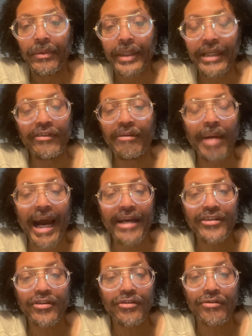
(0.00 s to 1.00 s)
even by a
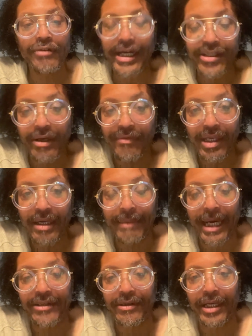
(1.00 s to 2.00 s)
stretch of the
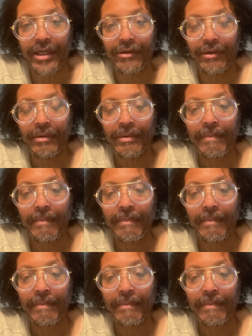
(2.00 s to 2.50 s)
imagination.